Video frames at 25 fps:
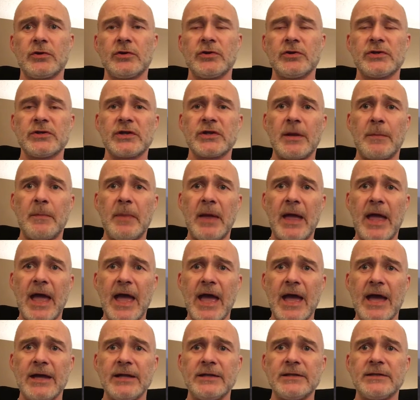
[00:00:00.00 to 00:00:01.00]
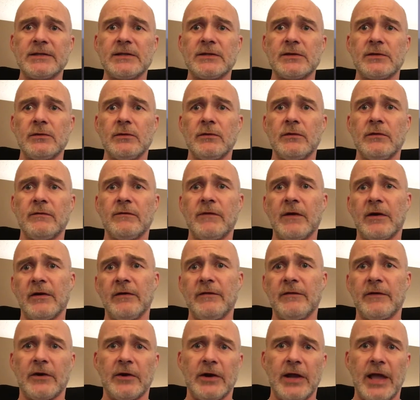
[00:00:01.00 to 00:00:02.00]
can skip ahead to the
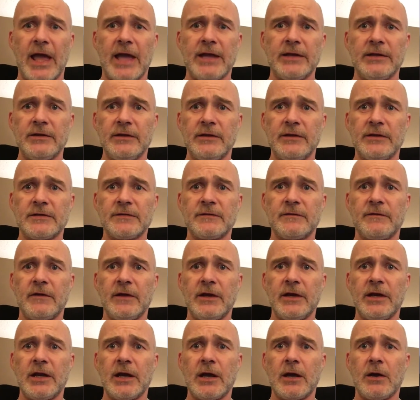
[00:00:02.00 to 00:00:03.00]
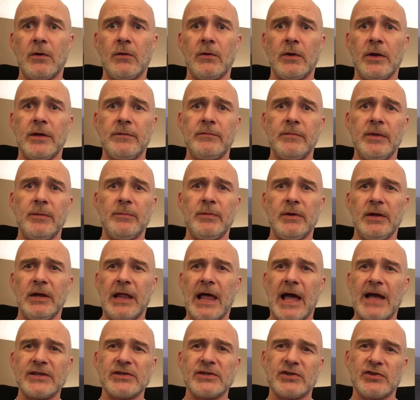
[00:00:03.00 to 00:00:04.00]
very, very end of this video, and maybe the
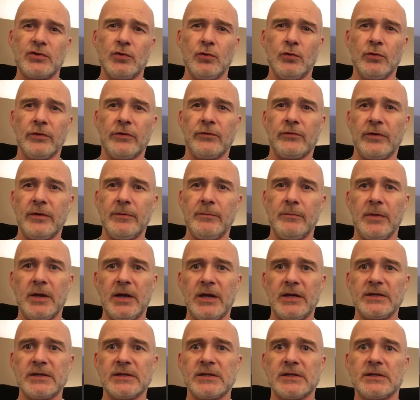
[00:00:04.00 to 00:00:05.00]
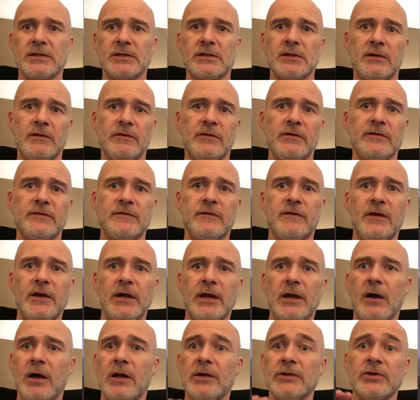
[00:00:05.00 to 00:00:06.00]
last 2 or 3 minutes of this
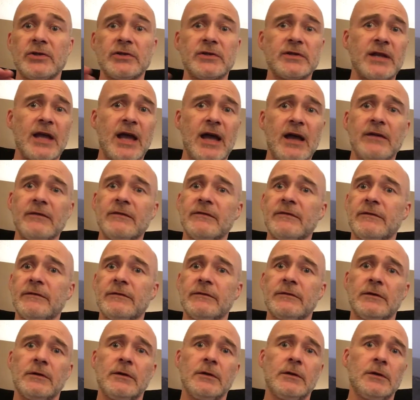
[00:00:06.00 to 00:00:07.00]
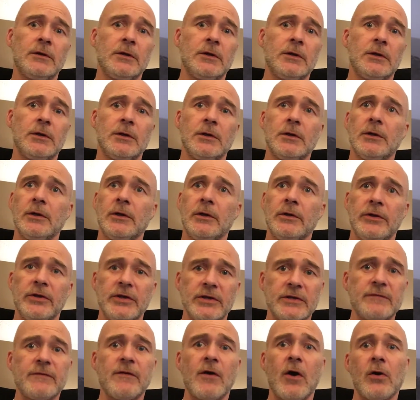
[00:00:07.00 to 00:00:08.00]
video, I'll just have
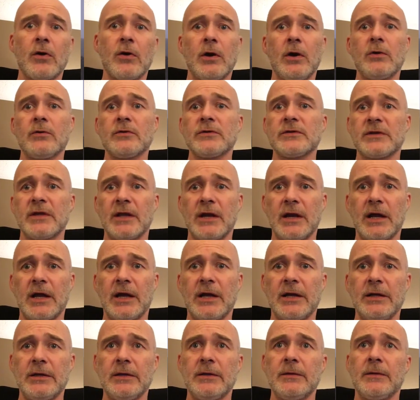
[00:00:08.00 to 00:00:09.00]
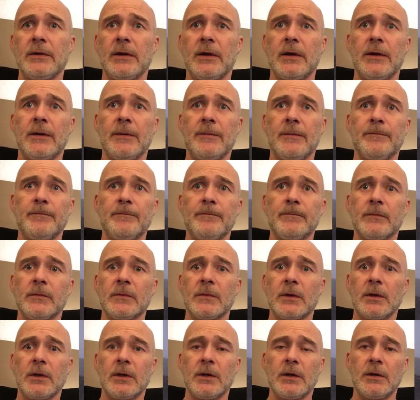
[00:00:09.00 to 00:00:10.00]
these photos that I
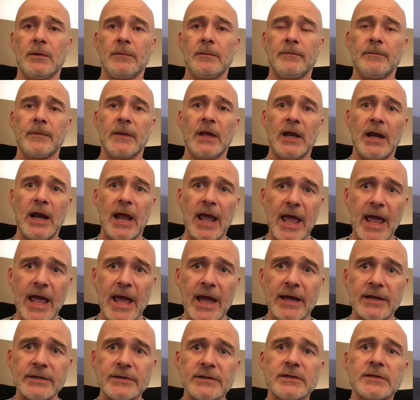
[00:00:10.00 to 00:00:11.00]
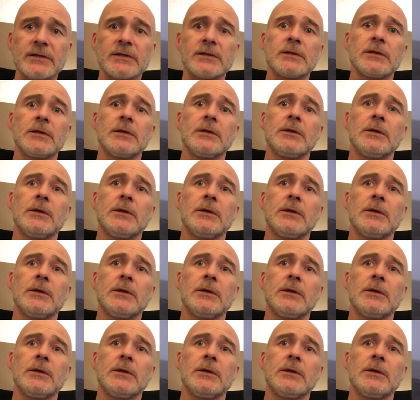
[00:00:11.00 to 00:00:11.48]
enhanced